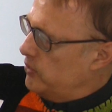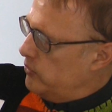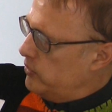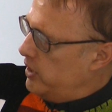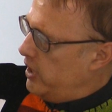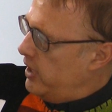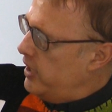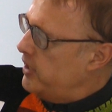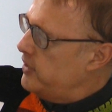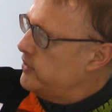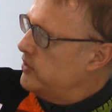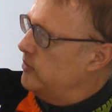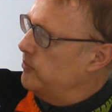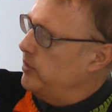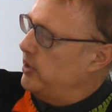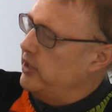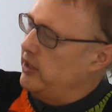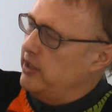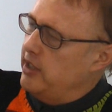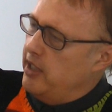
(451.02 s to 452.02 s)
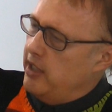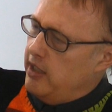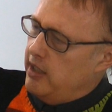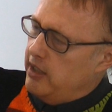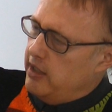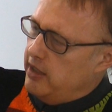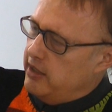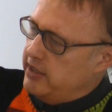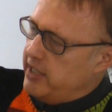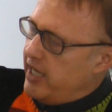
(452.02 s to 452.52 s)
okay
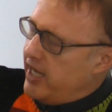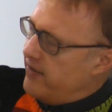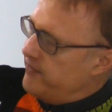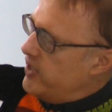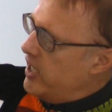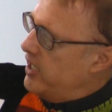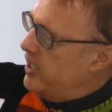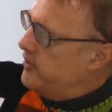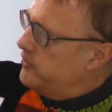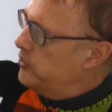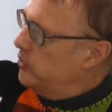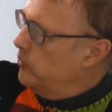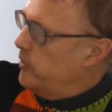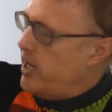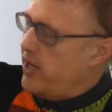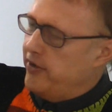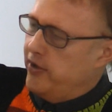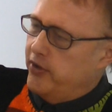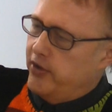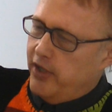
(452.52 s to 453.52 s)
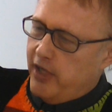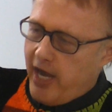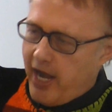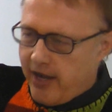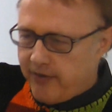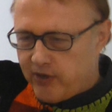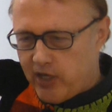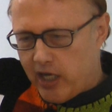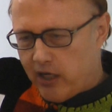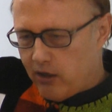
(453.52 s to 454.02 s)
to have that attitude rather than
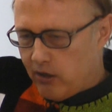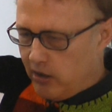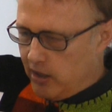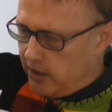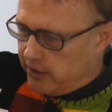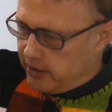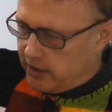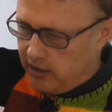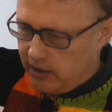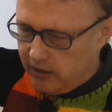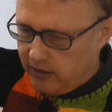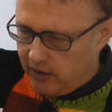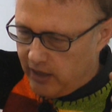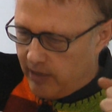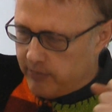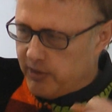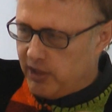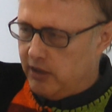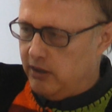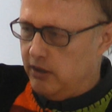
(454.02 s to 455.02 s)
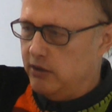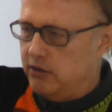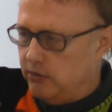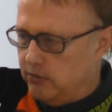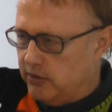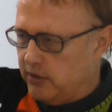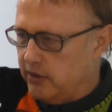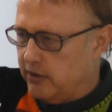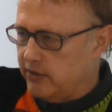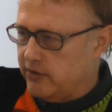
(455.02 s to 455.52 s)
I've got it all together and I'm going to
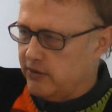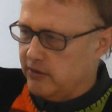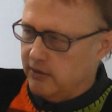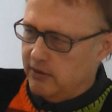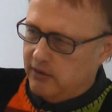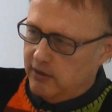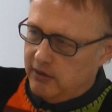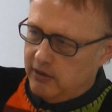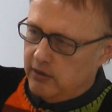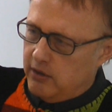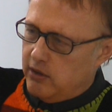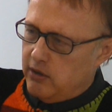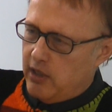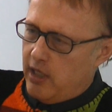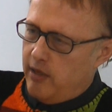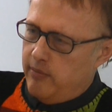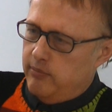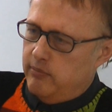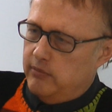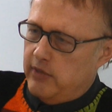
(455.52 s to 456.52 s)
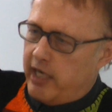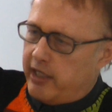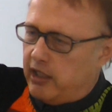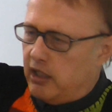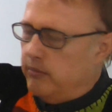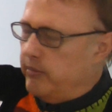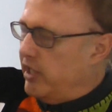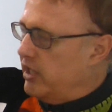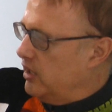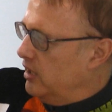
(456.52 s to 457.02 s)
do this and I'm not
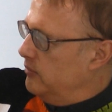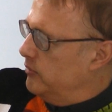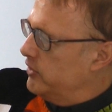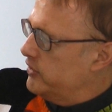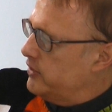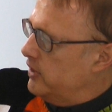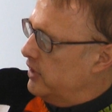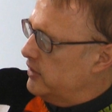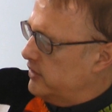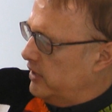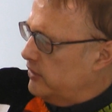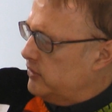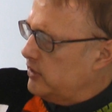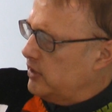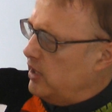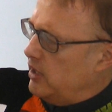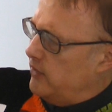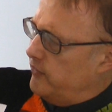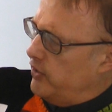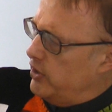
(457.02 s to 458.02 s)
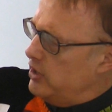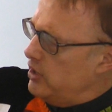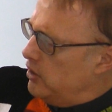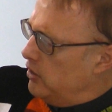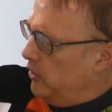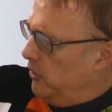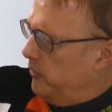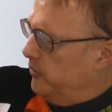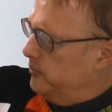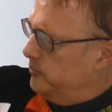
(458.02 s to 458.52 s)
going to make any mistakes. That's kind of an
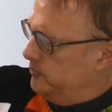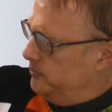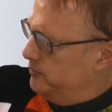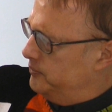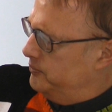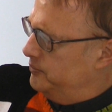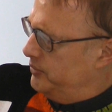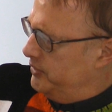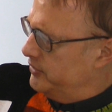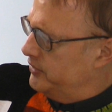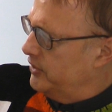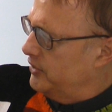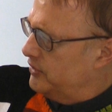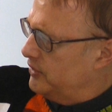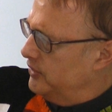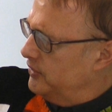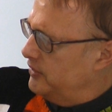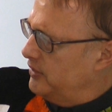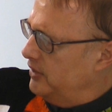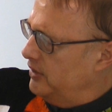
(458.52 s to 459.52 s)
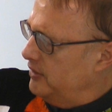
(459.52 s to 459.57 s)
ego position. See?